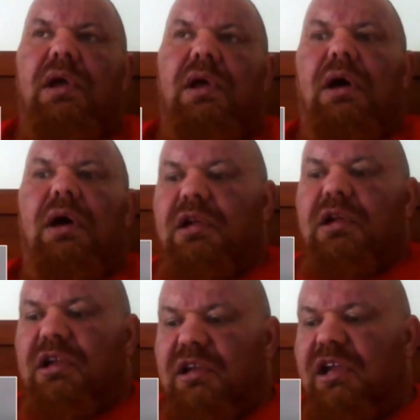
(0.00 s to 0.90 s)

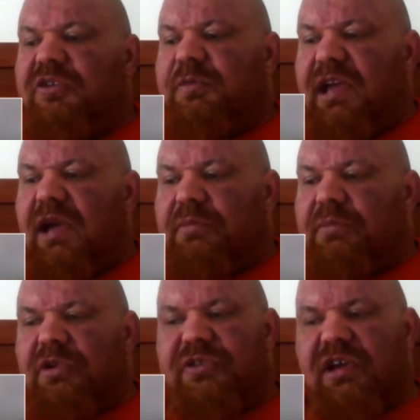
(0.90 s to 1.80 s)
You need to be getting
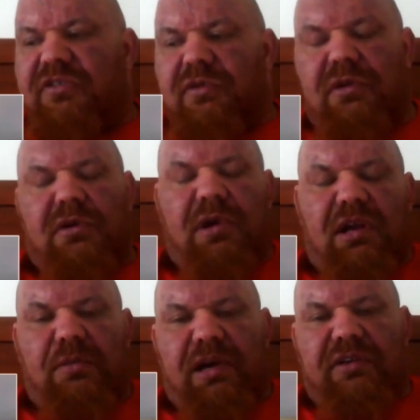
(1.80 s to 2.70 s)
blood tests done on a
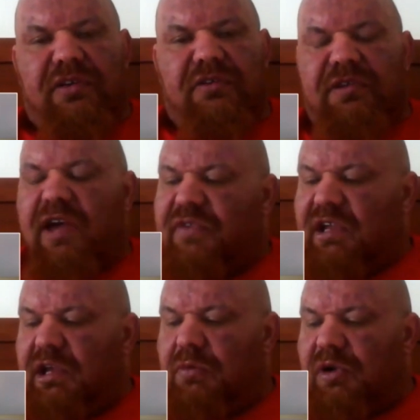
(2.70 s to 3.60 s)
regular basis.
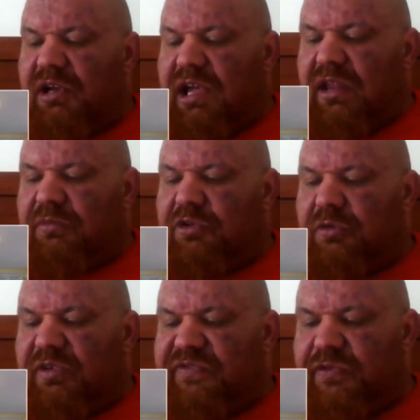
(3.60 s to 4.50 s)
Definitely you want to get them
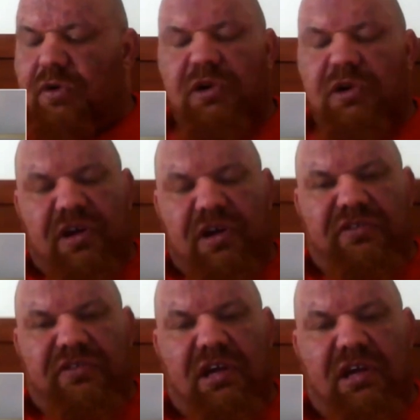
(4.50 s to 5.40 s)
done before you start
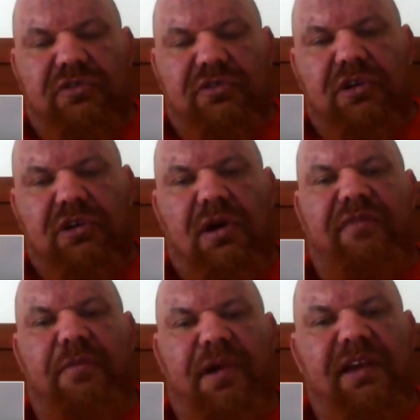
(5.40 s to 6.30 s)
your cycle, so you have a
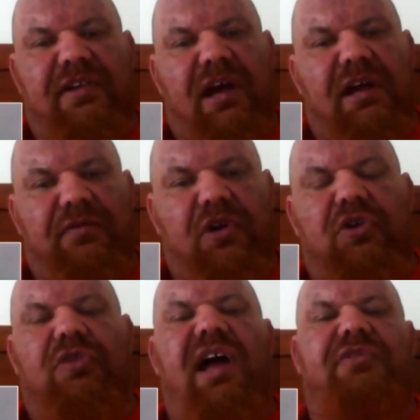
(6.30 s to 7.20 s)
baseline of what
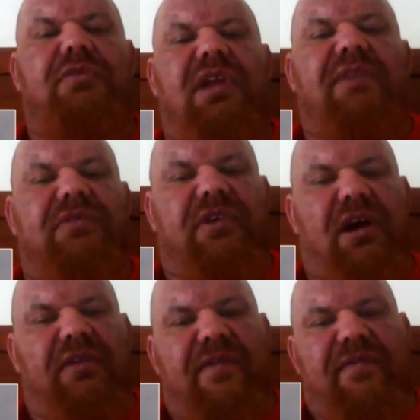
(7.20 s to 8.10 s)
your natural levels
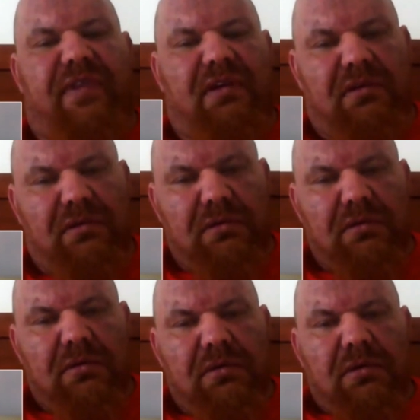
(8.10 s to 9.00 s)
are of everything.
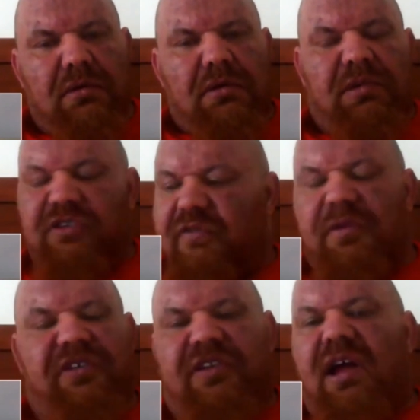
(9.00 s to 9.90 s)
Sure.
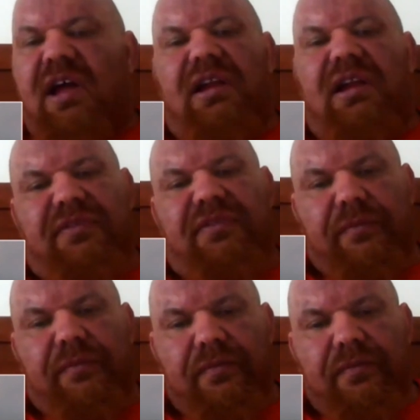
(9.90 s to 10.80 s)
Everybody's slightly different.